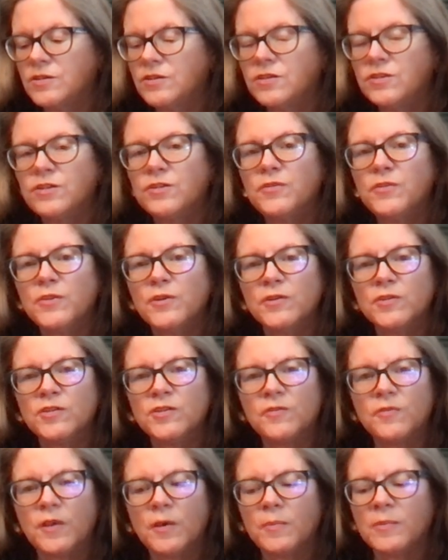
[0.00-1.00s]
Two thirds
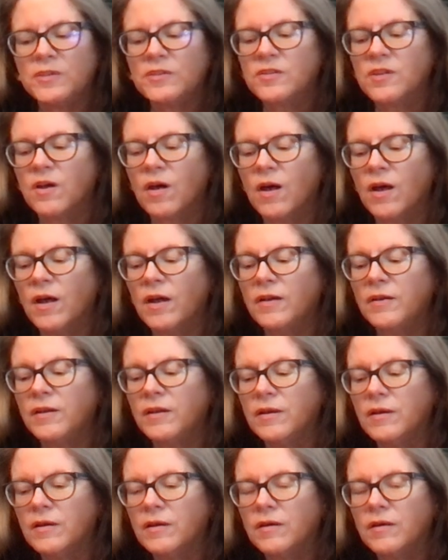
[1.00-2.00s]
of him is God,
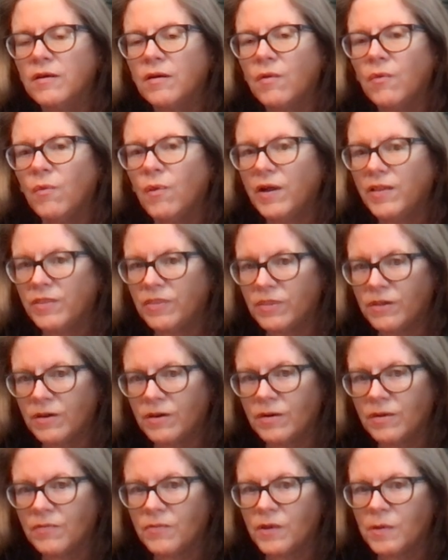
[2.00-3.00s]
one
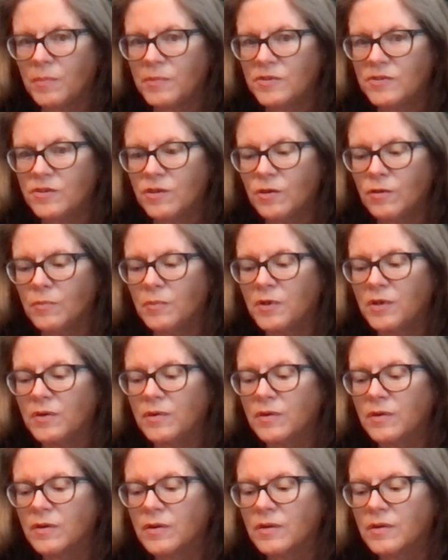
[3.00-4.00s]
third of him is human.